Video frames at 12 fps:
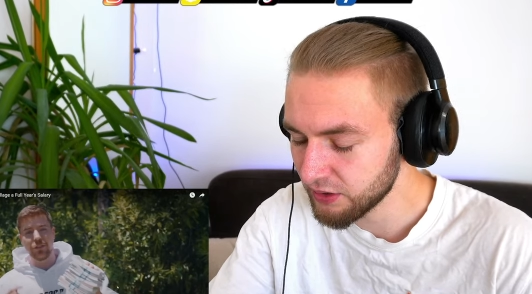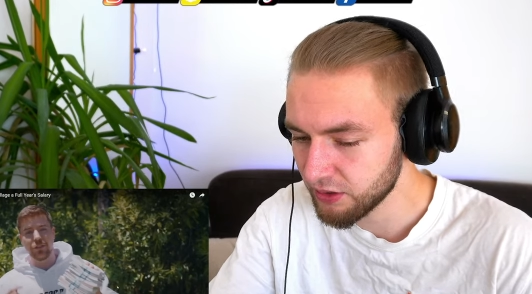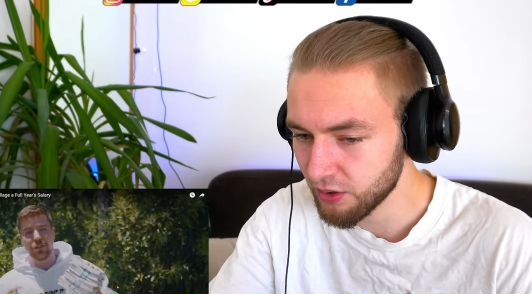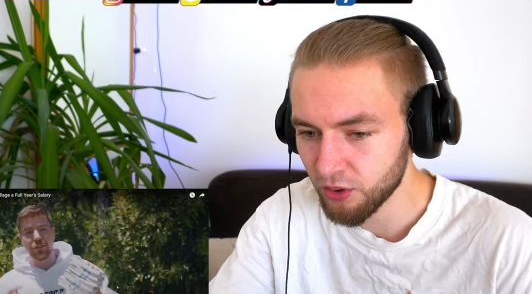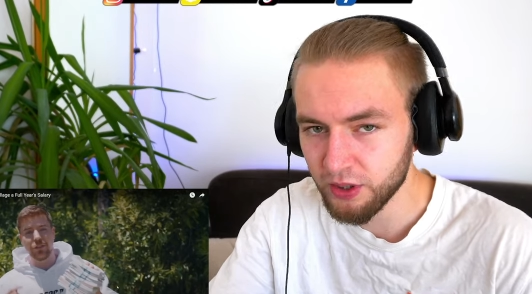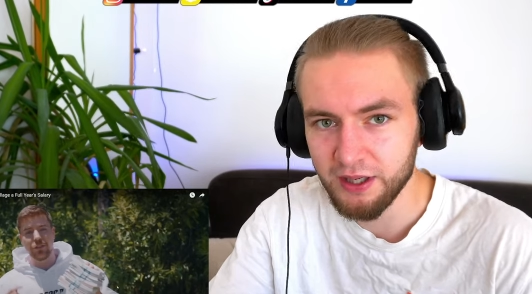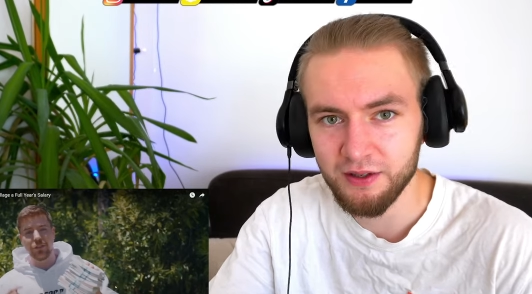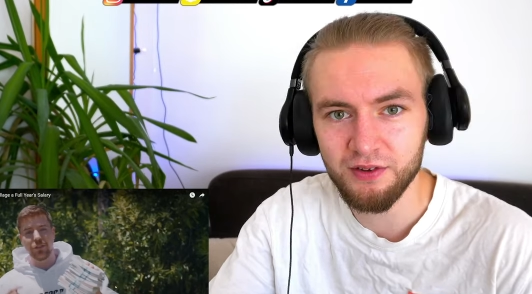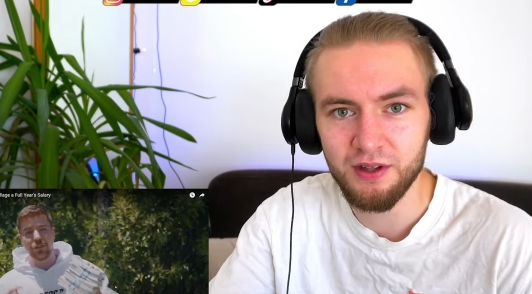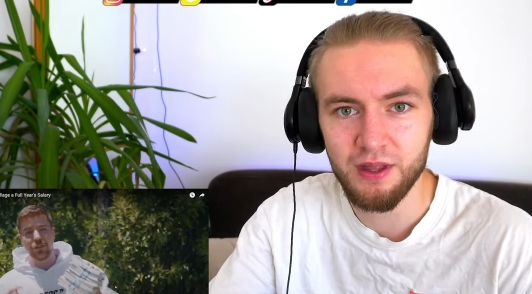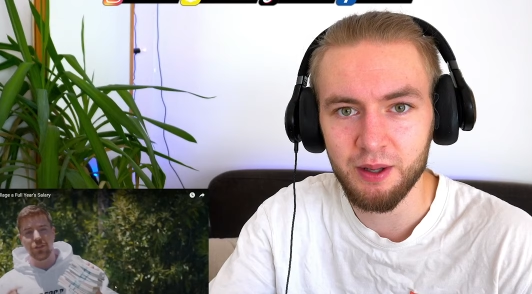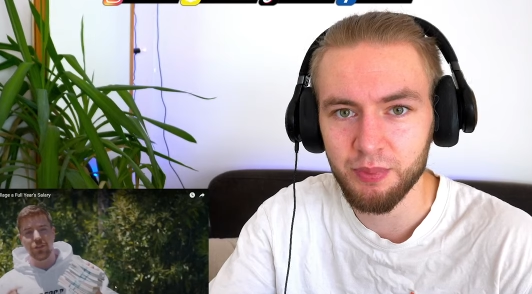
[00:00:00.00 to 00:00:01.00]
Speaker 1: y'all can't see
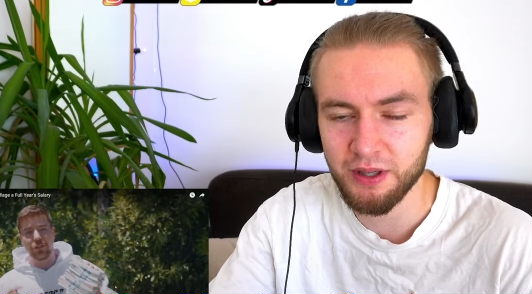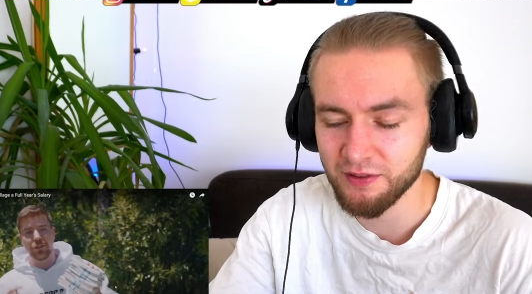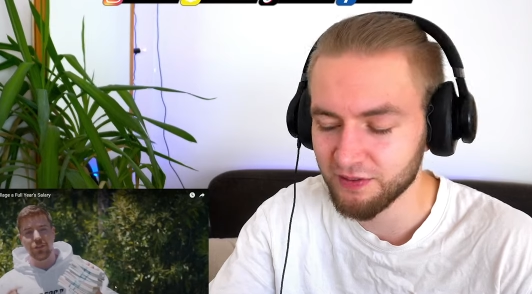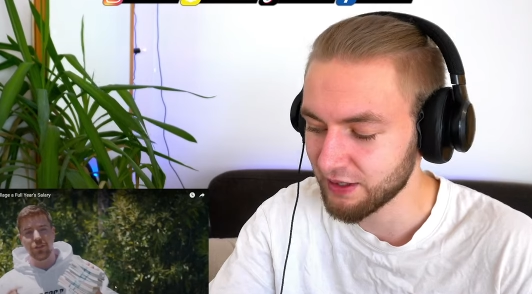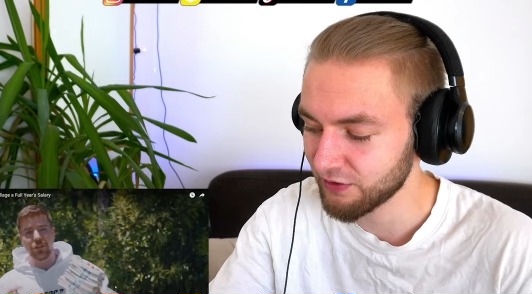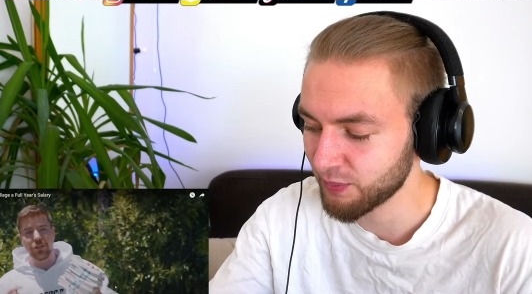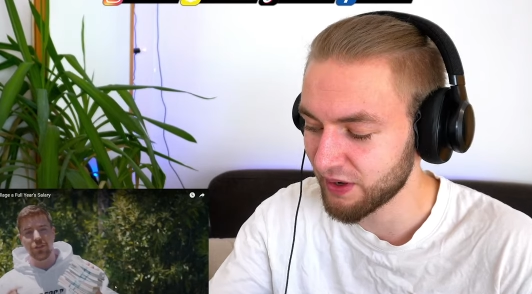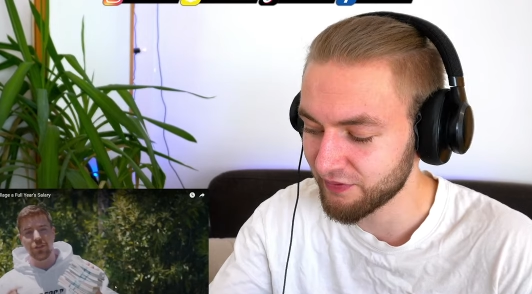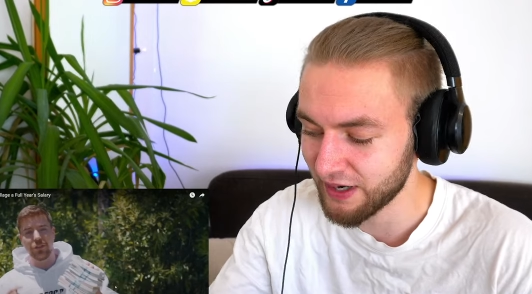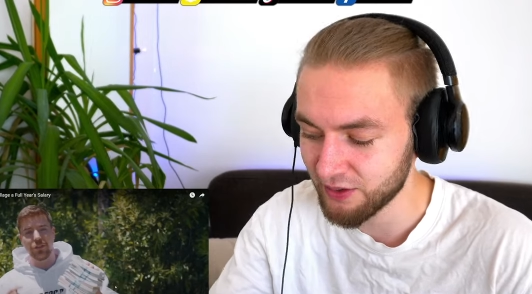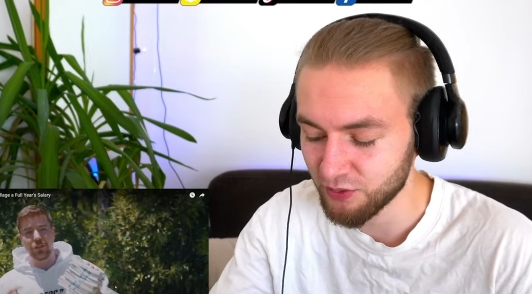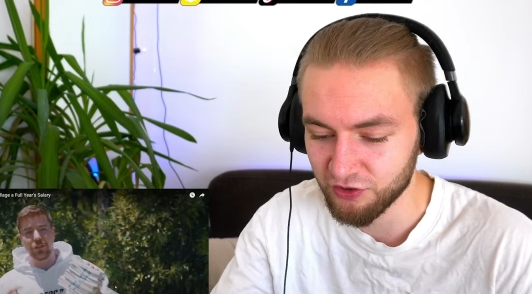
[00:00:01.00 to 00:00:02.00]
that, but it says my
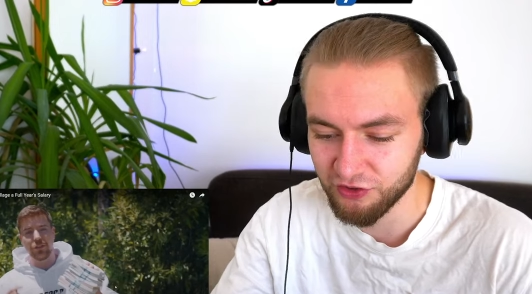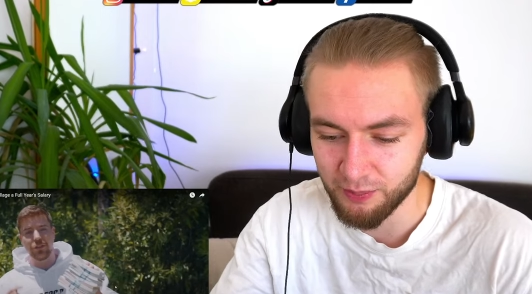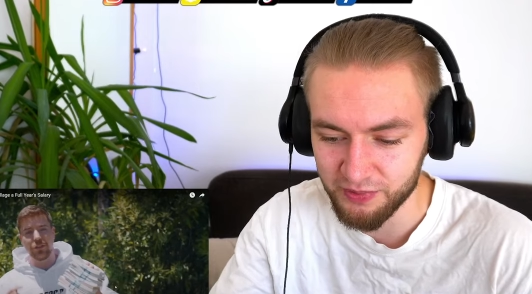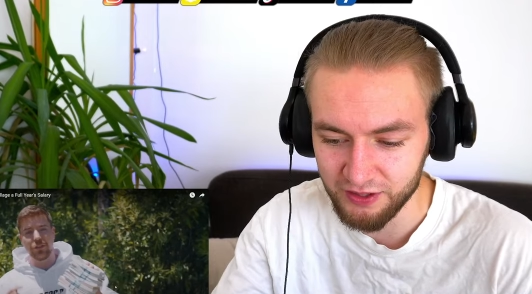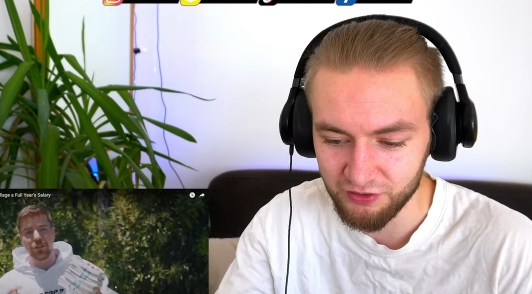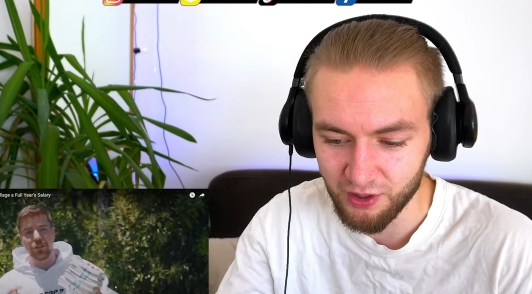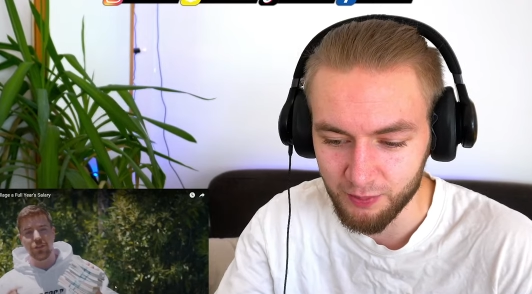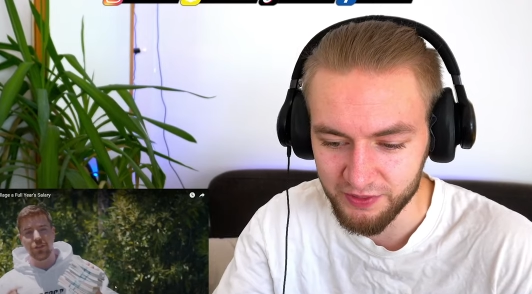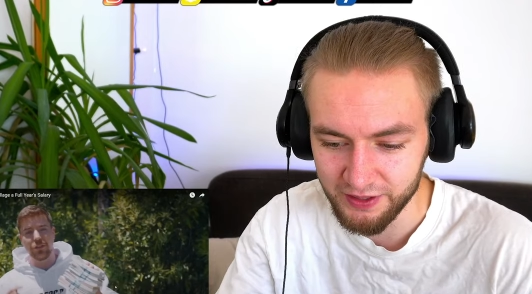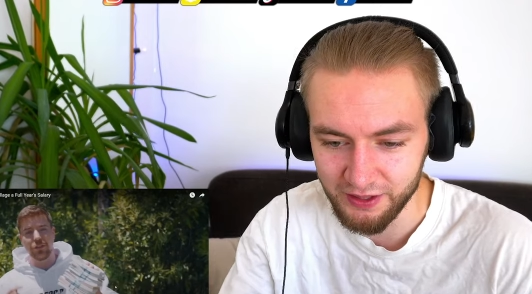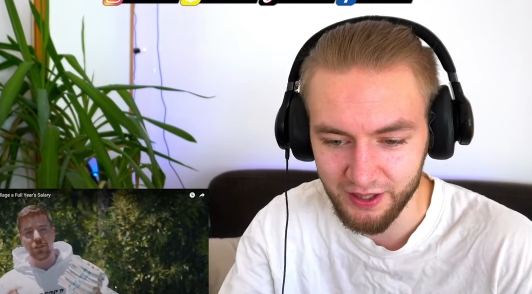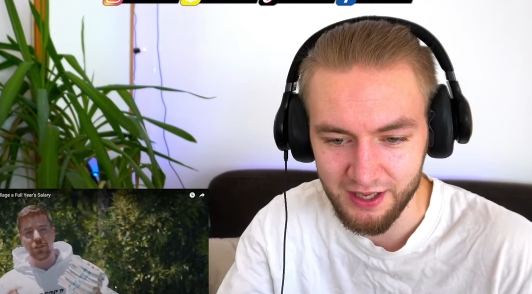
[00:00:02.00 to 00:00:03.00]
virus something
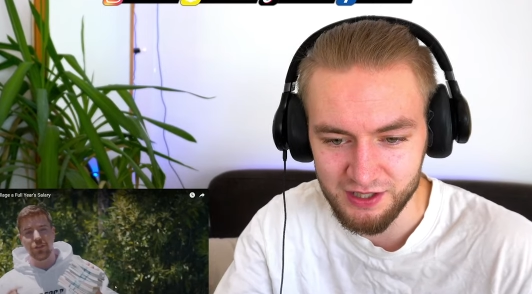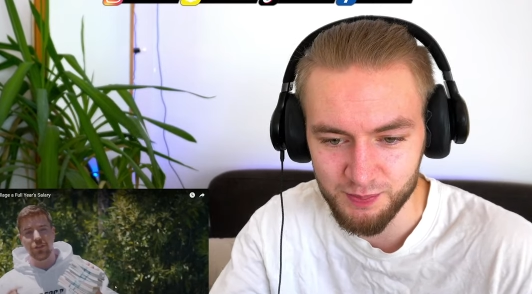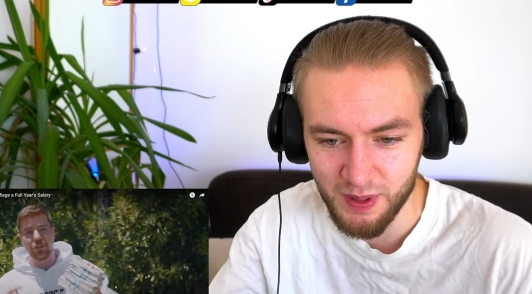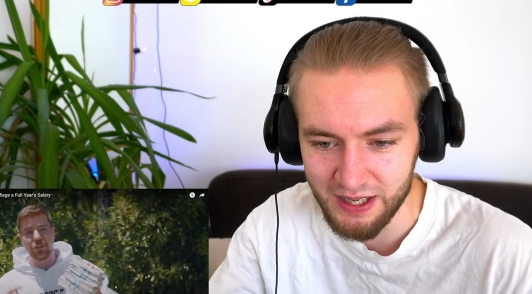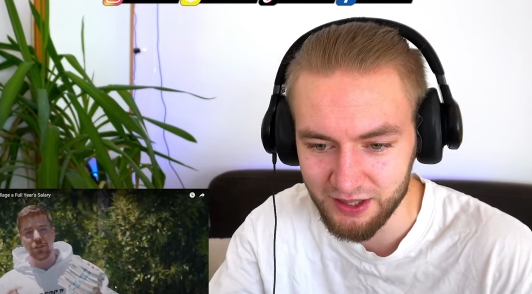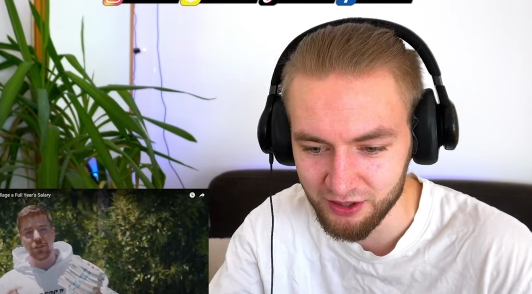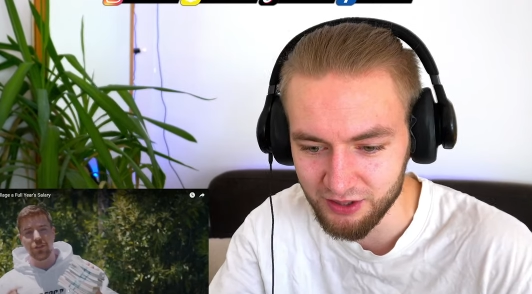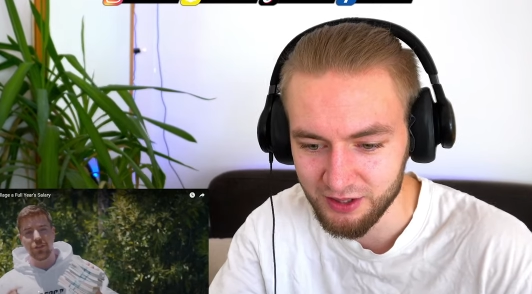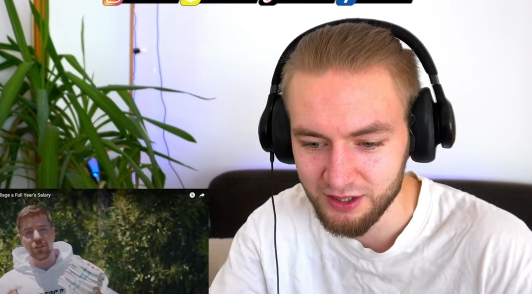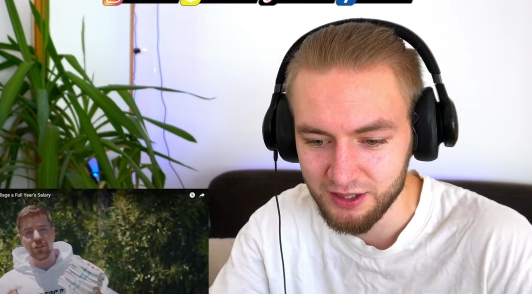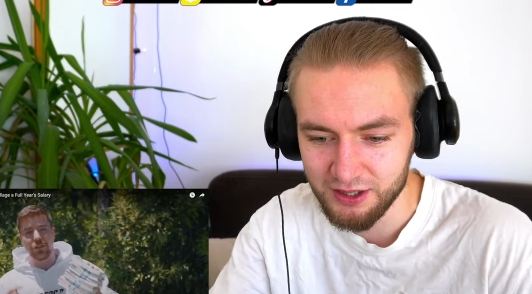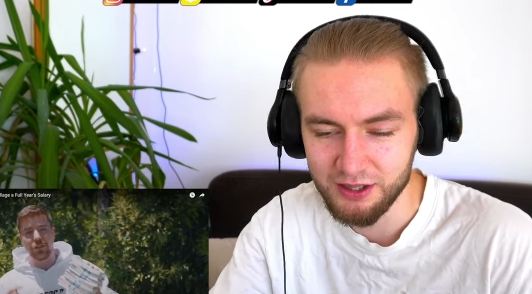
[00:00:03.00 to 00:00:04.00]
something expired.
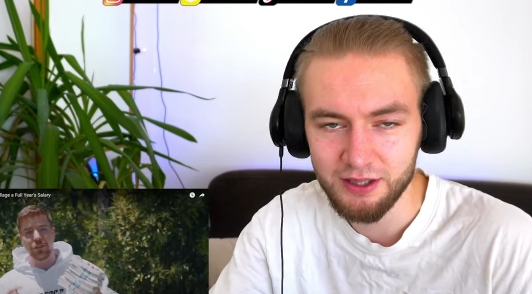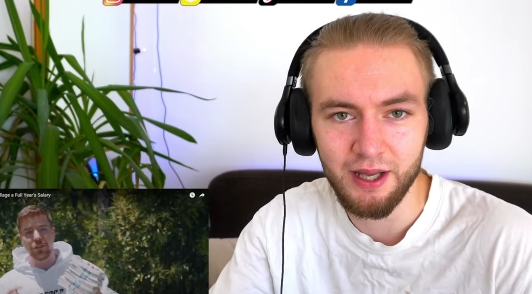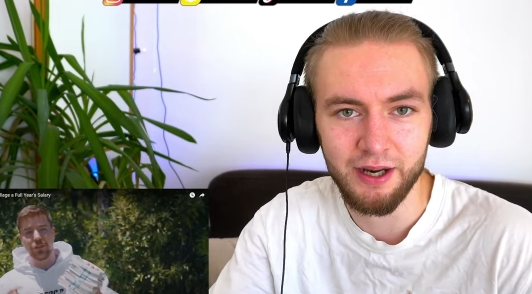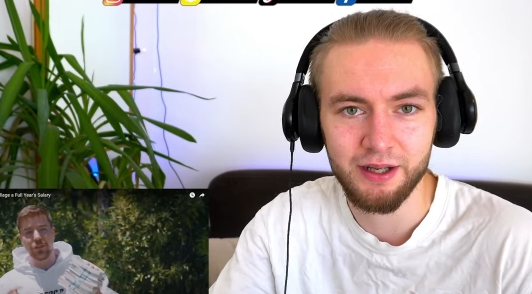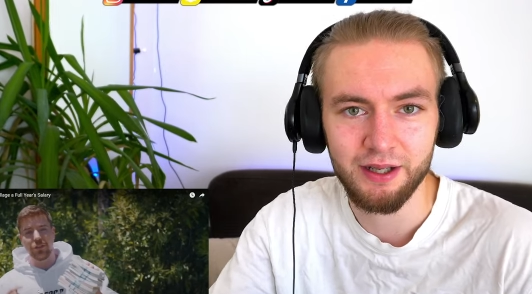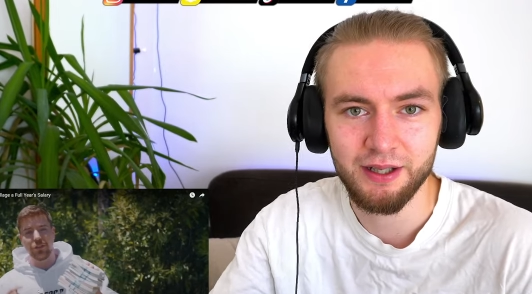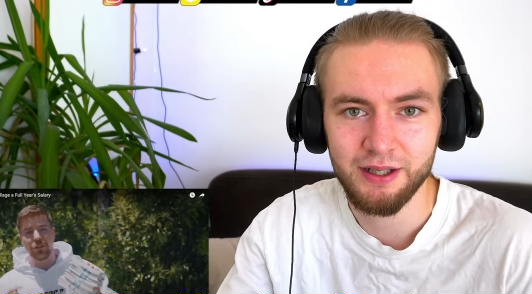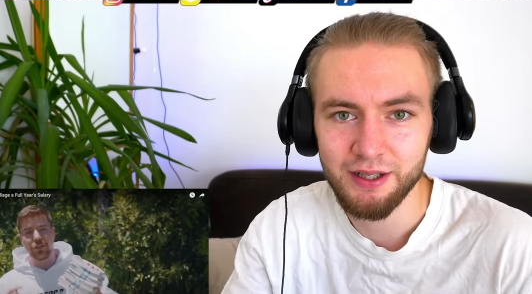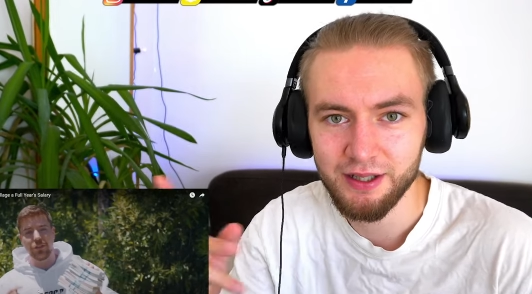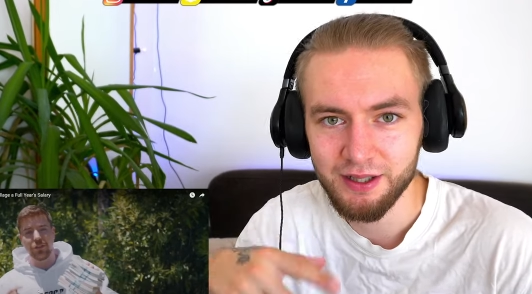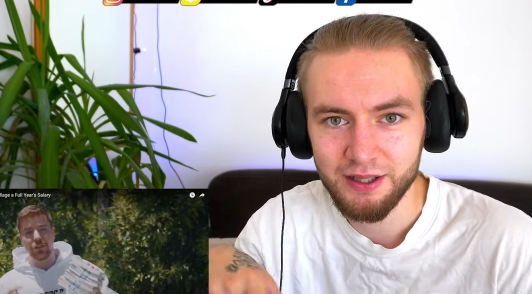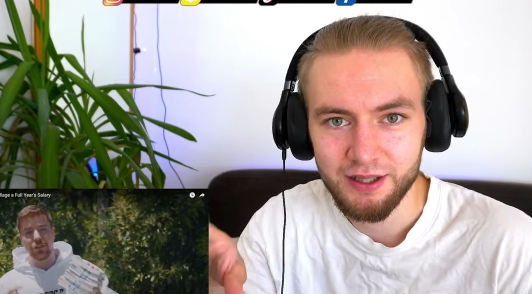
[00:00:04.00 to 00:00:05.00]
Gotta
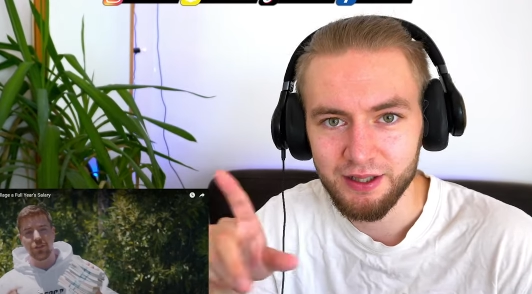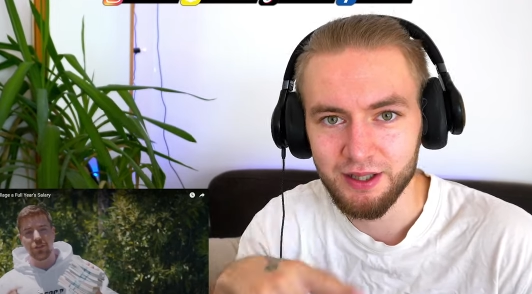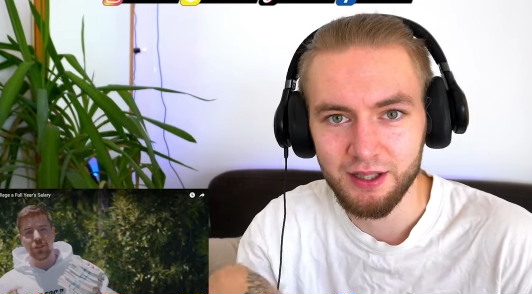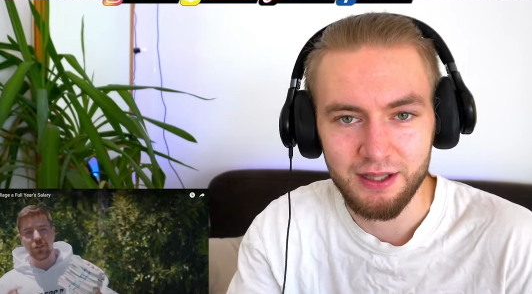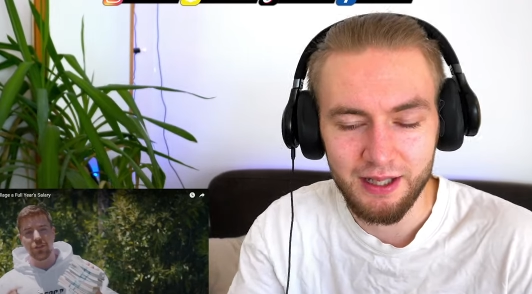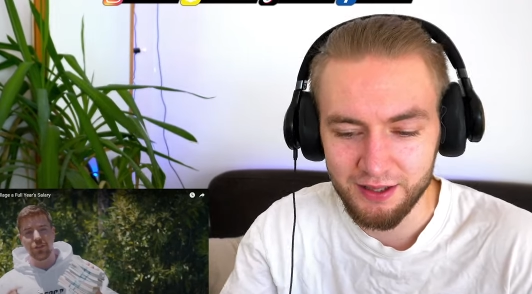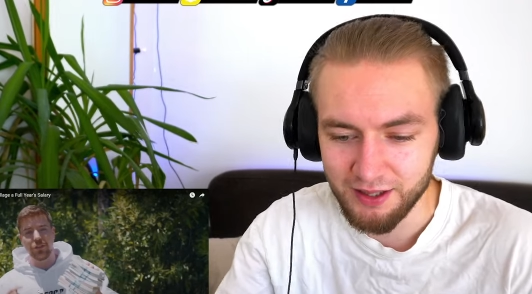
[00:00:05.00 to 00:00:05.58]
get that